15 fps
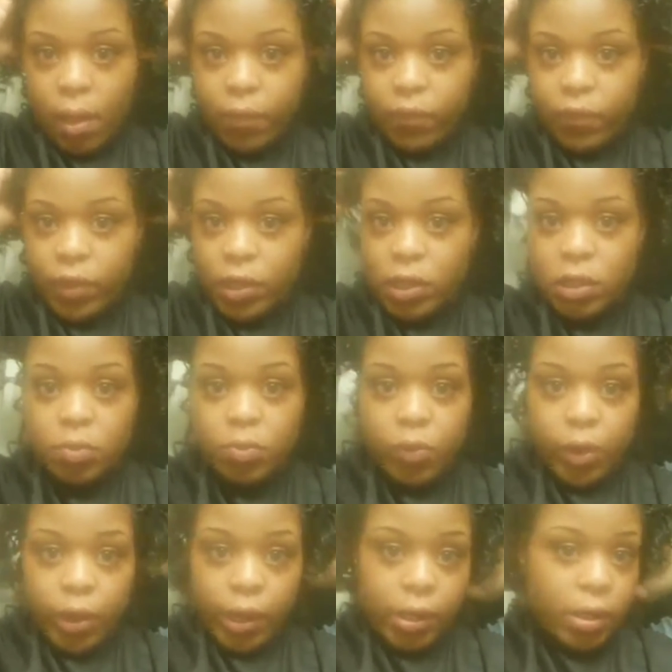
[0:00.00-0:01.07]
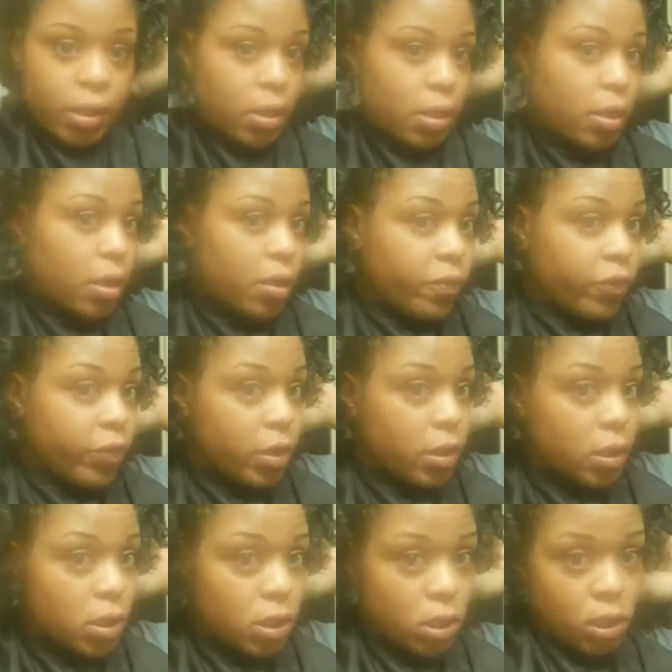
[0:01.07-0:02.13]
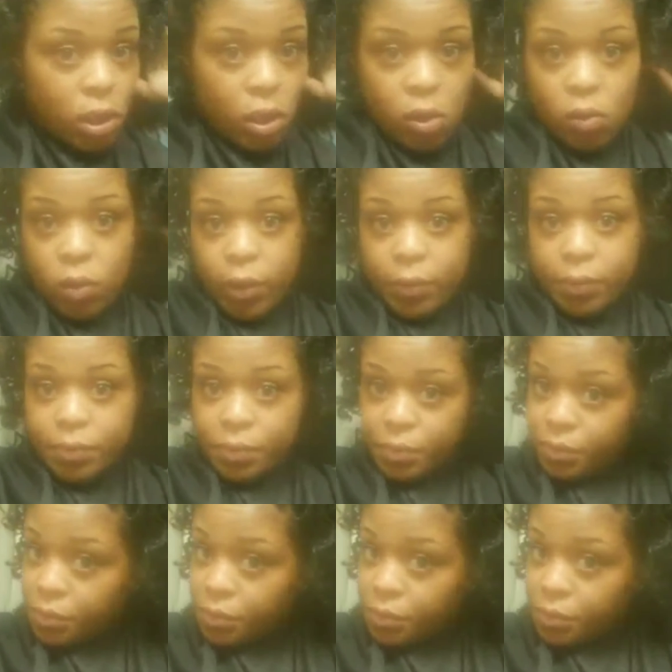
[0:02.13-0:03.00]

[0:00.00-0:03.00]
I'm finished braiding. I'm finished sewing.